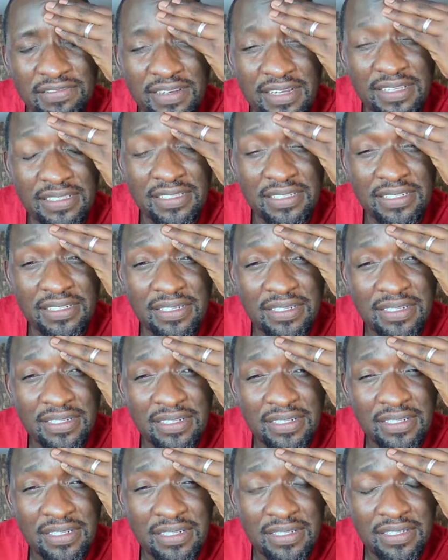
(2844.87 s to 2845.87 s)
first.
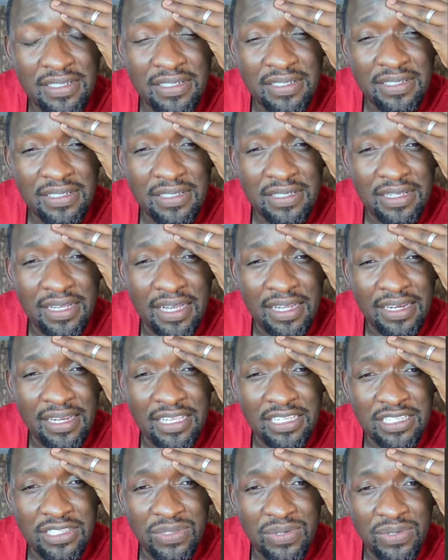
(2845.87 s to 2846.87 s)
And I
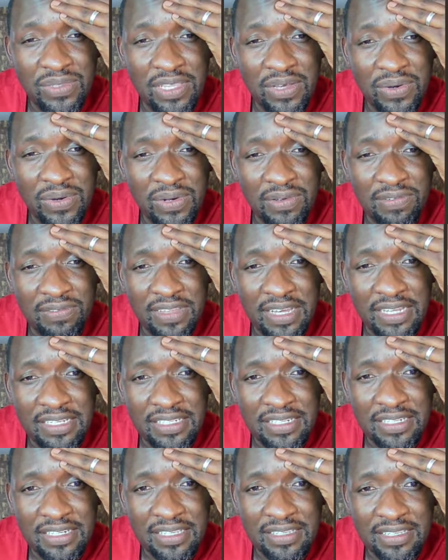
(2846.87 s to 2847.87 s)
saw the whole of that
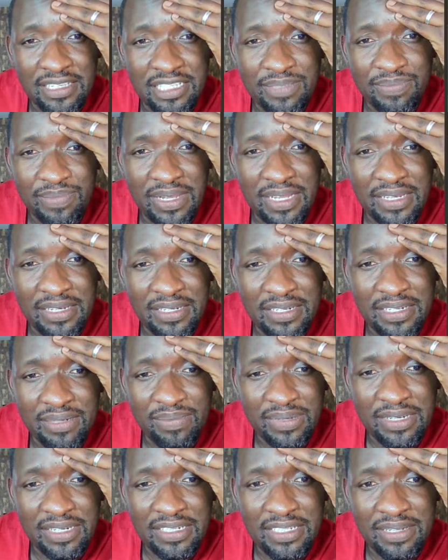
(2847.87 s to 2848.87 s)
and I just planted and
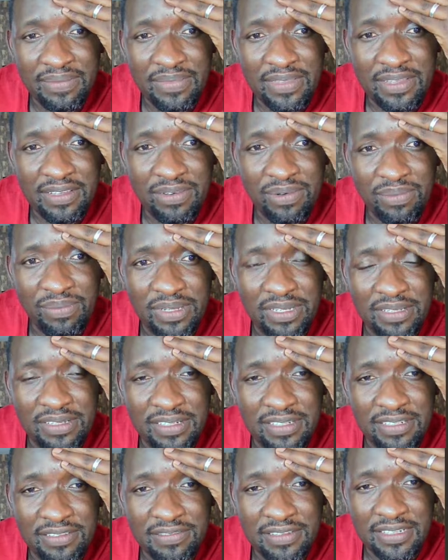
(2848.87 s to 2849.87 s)
played something completely
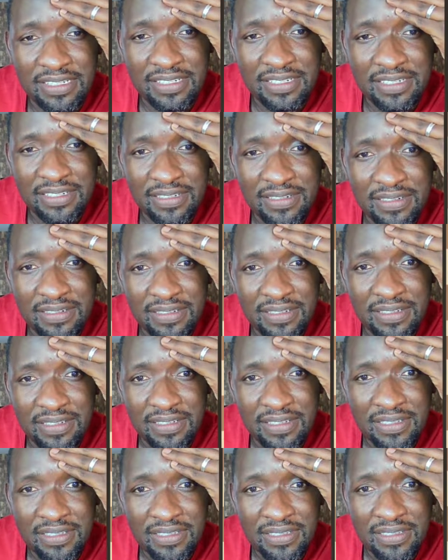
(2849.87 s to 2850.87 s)
different.
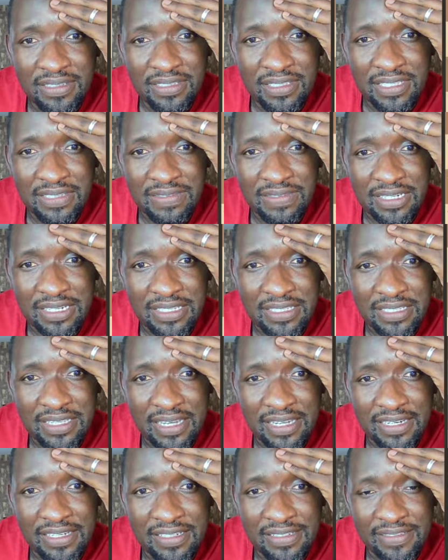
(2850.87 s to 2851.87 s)
It's very
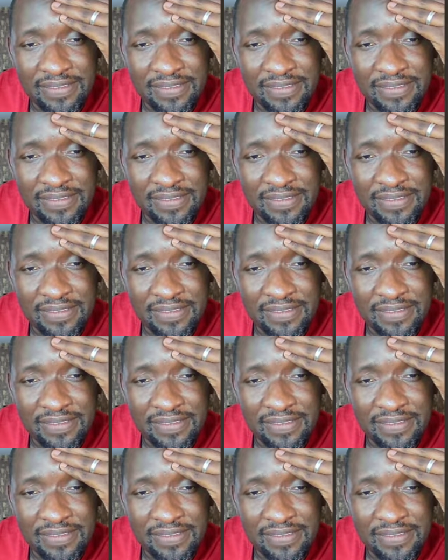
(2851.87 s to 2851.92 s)
sad.